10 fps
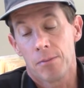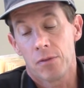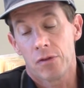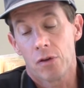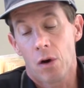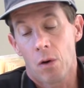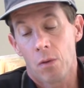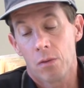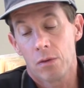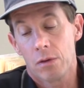
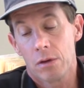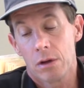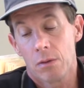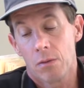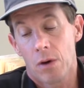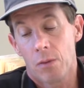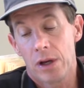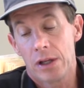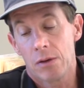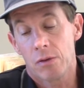So what
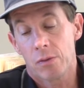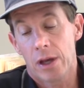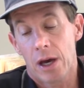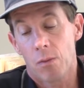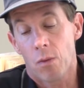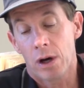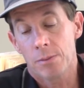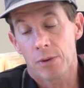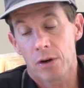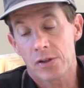we did was we had
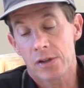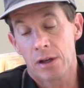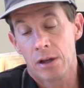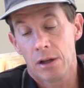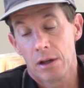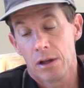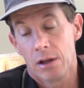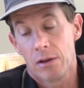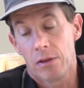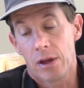one person
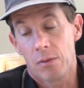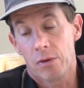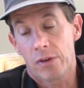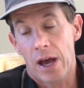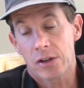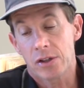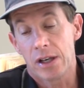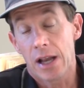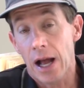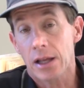that was
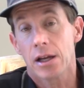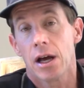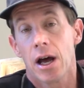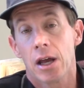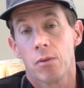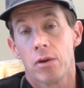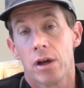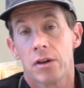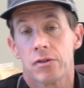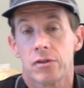actually not going to hike with
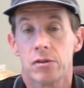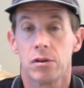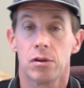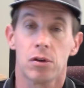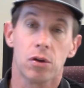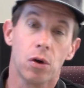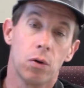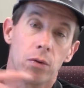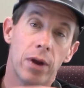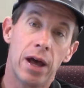us
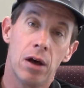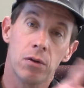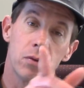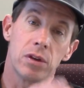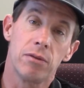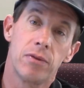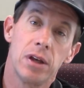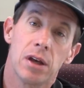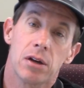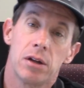go around with the
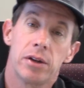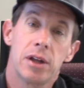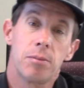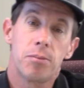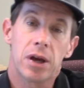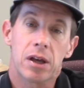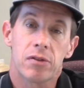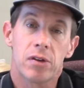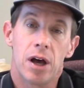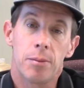vehicle and then pick
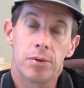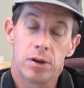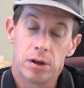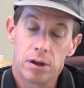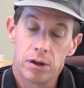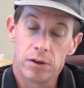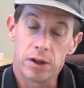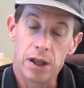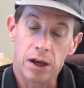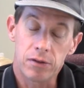us up
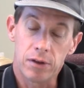the next